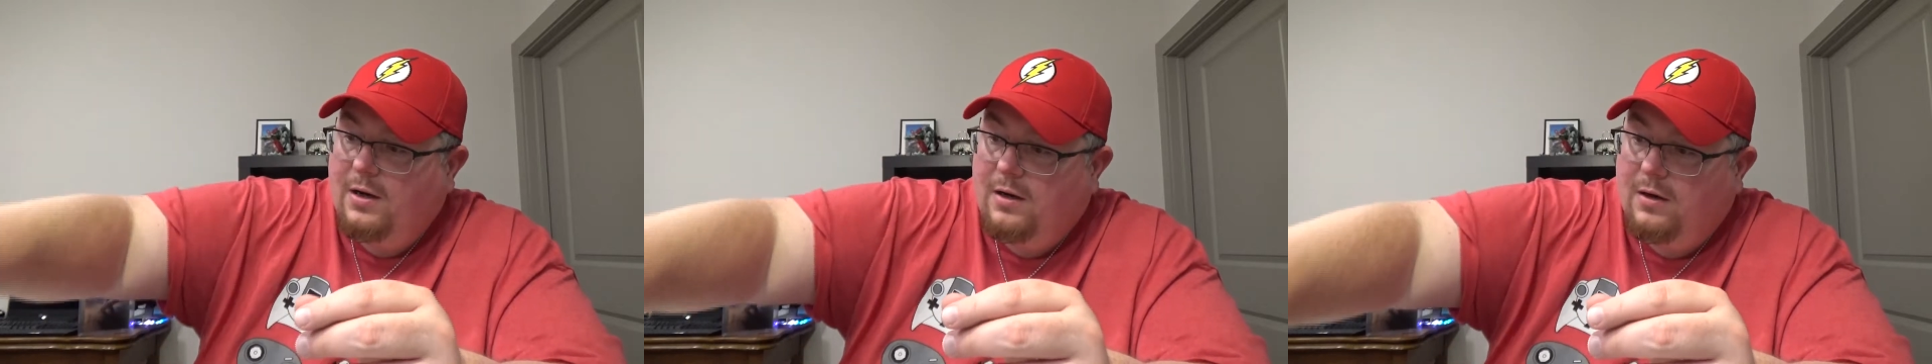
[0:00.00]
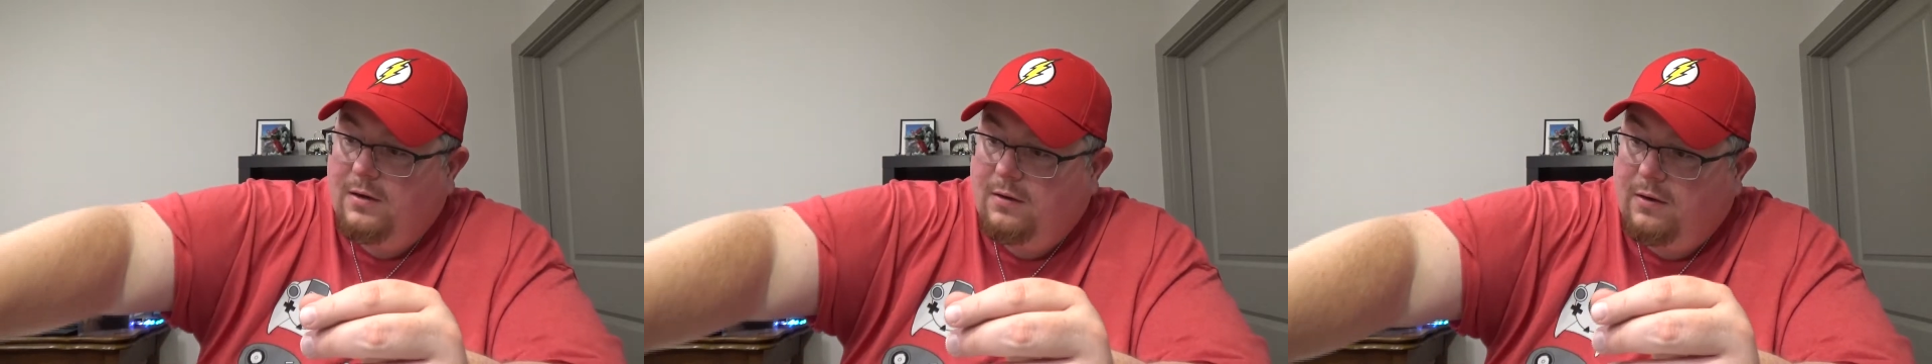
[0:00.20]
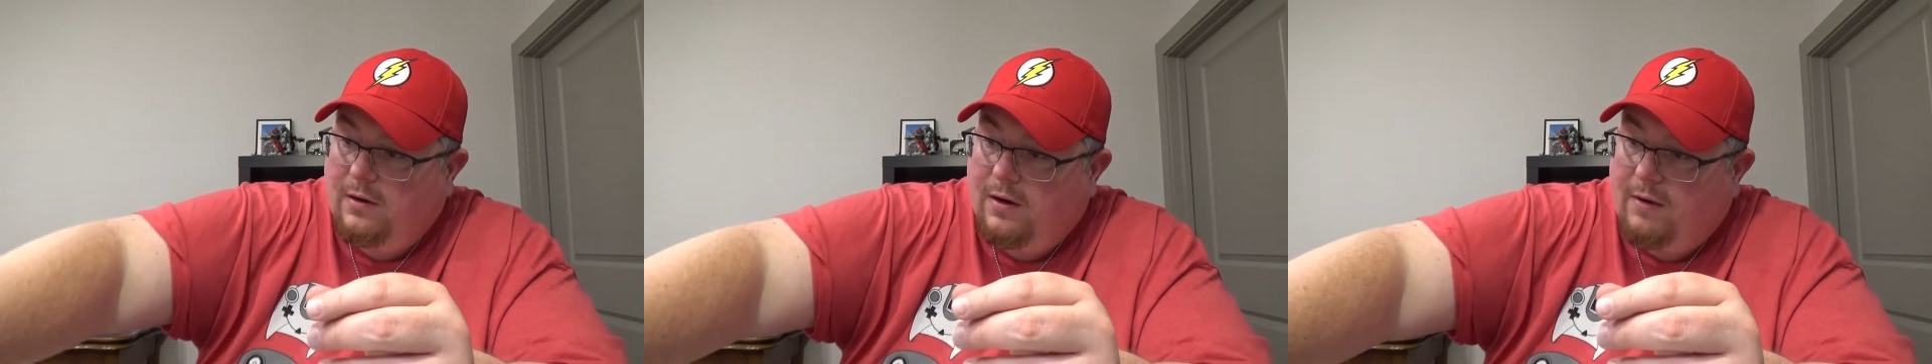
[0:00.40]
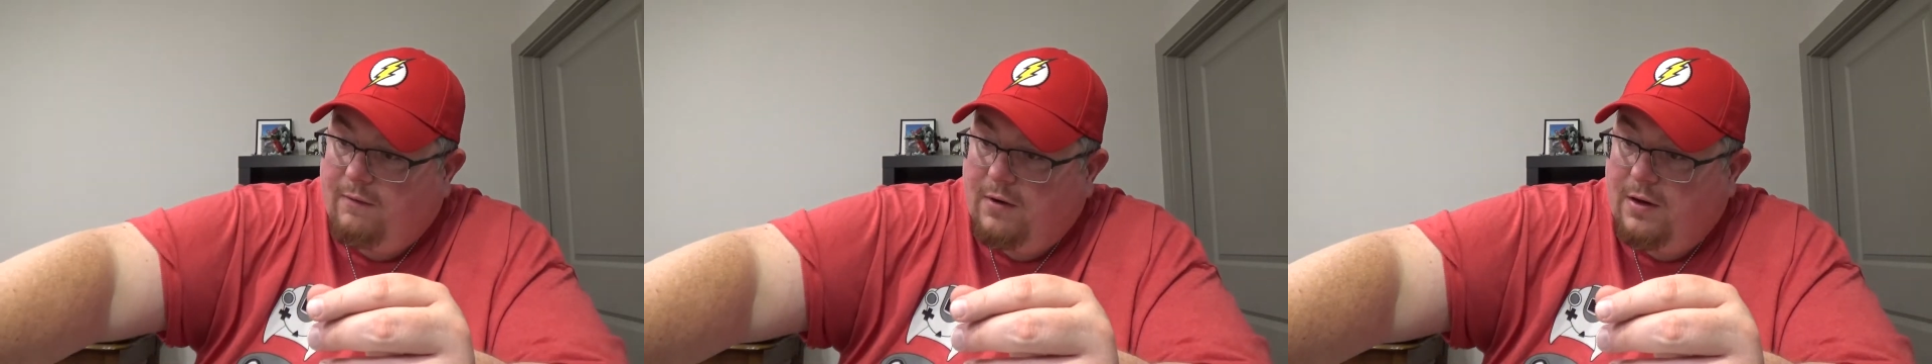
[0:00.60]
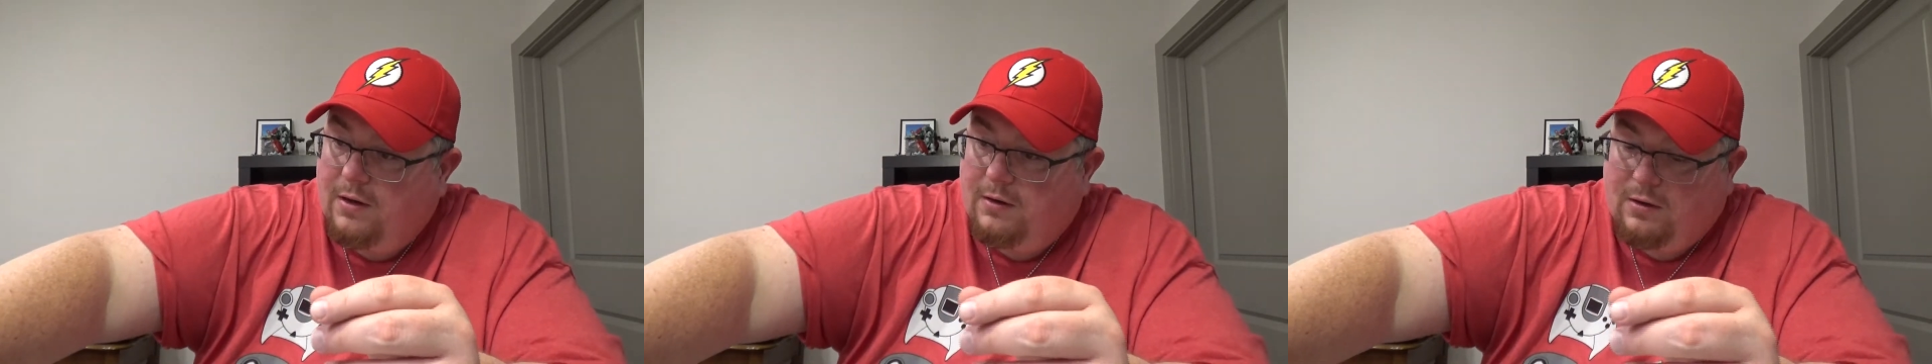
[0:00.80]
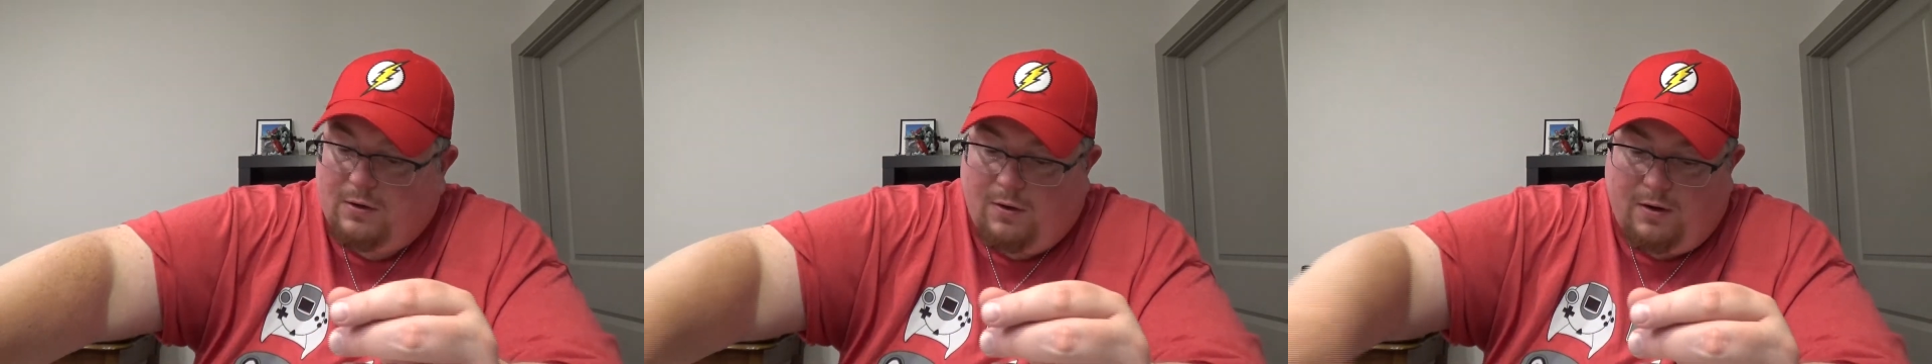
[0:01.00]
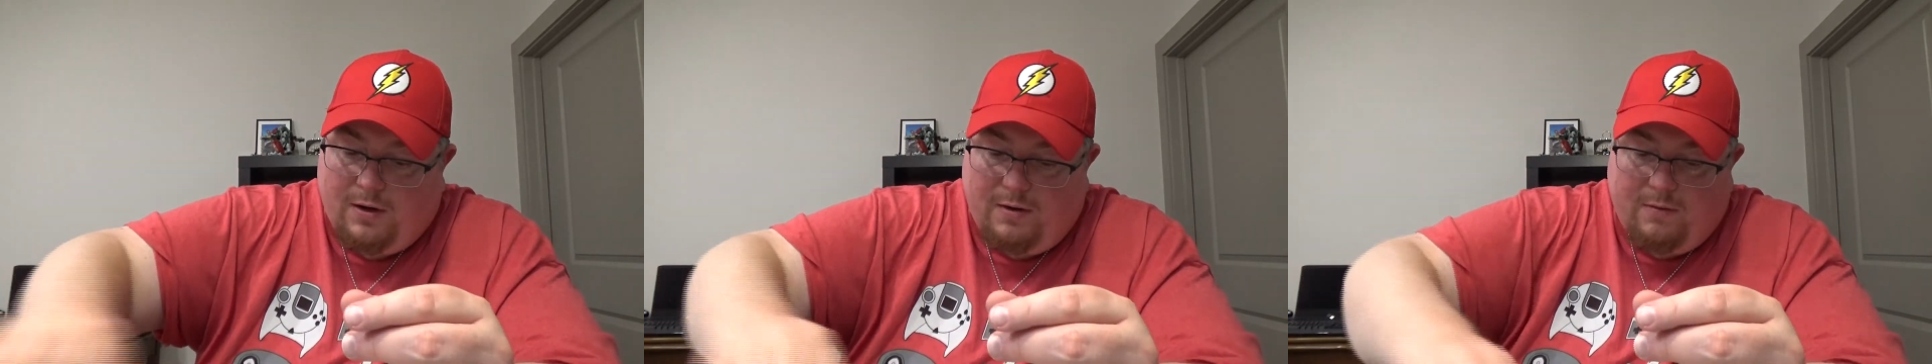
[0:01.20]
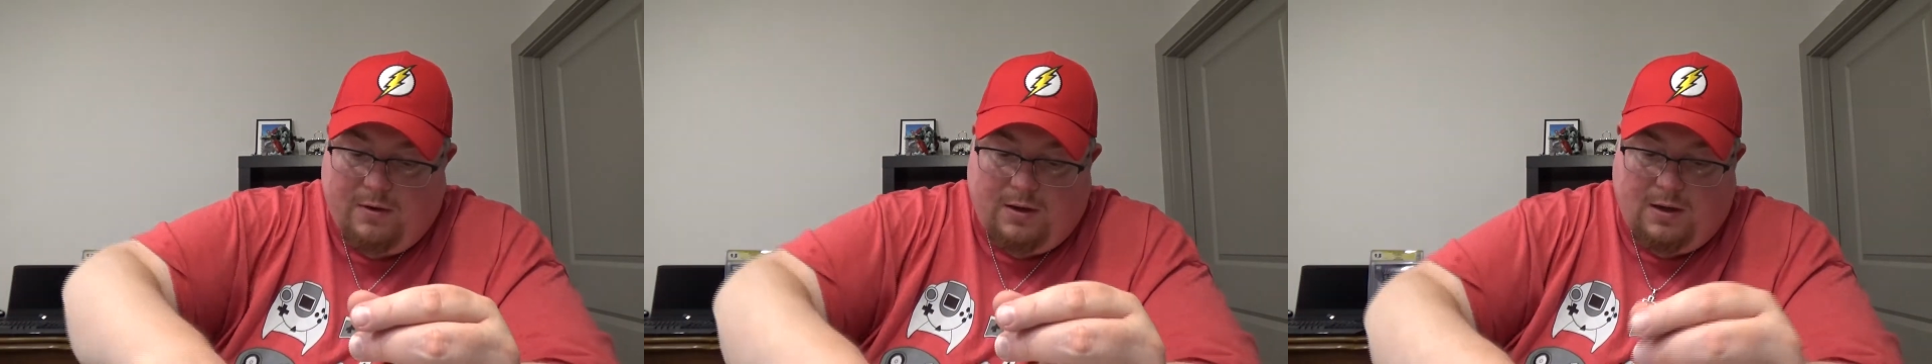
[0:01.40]
and everything
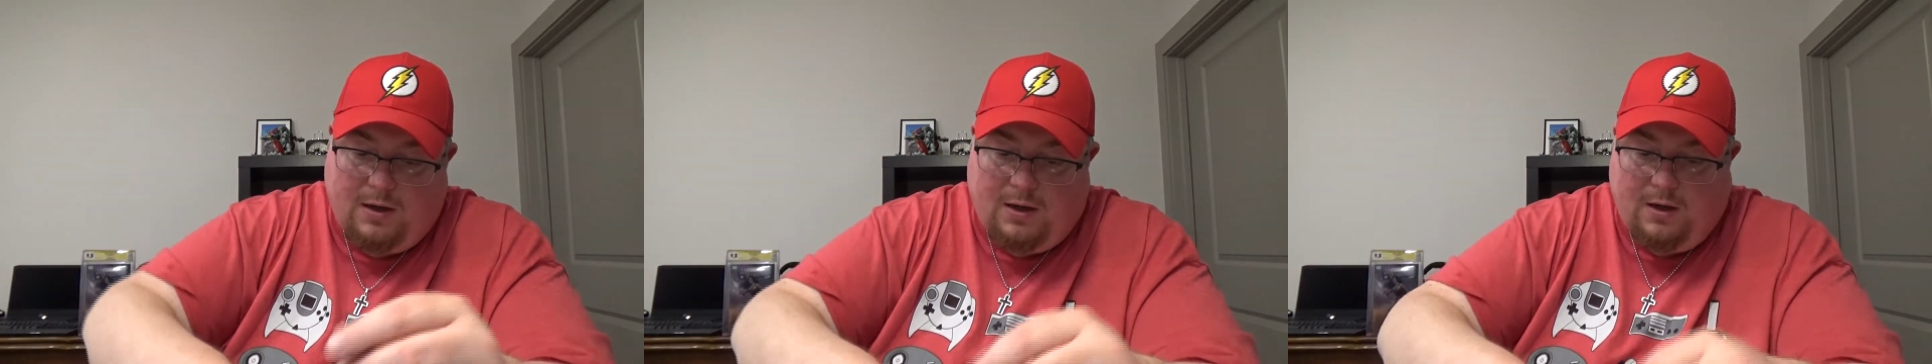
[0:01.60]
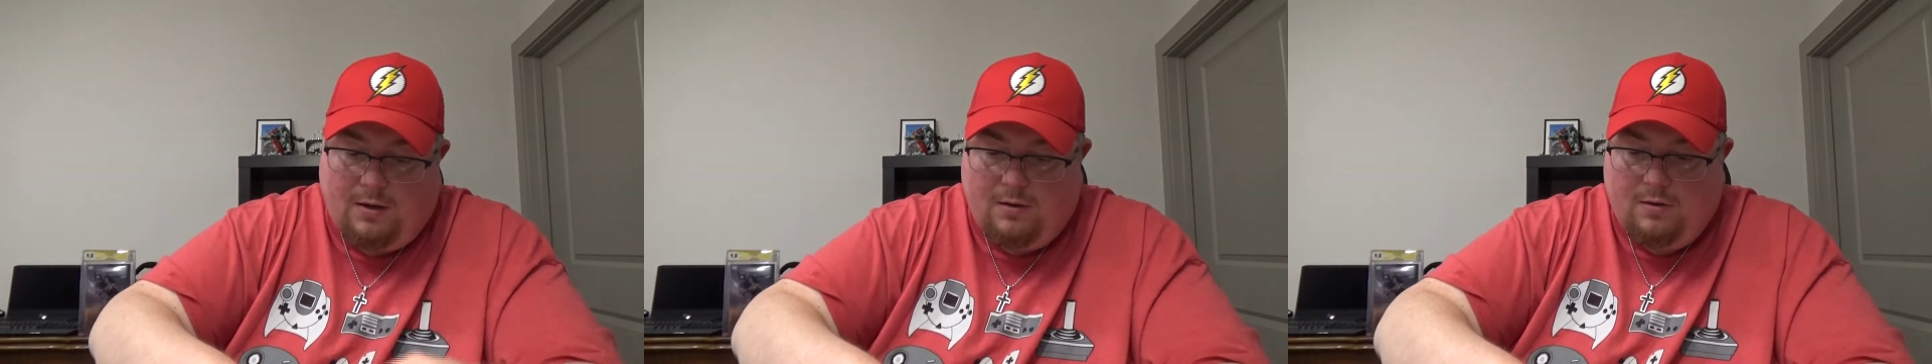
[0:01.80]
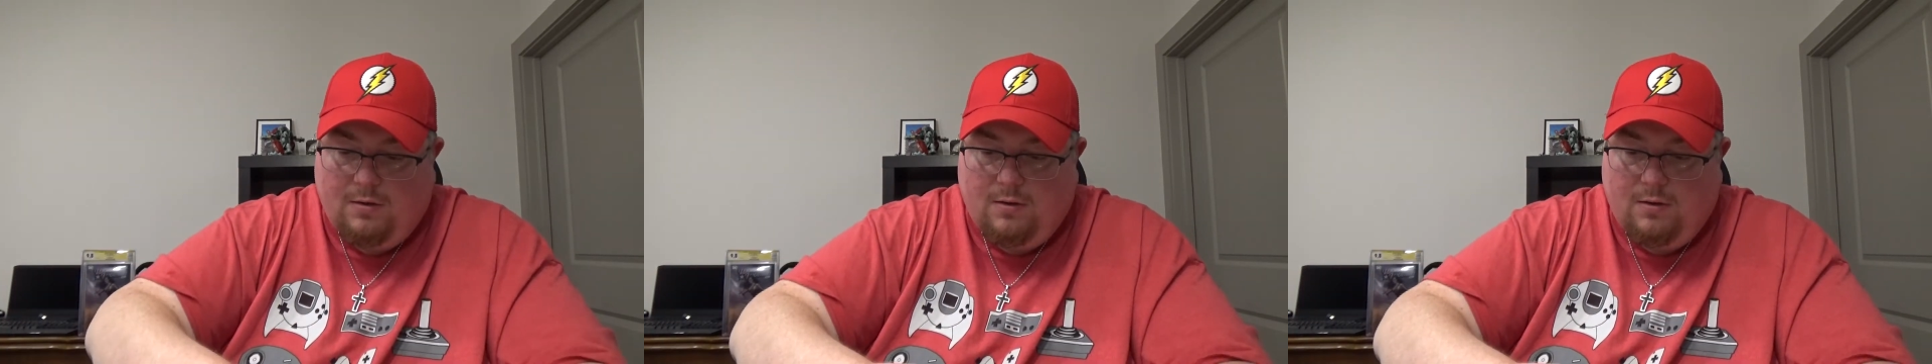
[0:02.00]
started with that.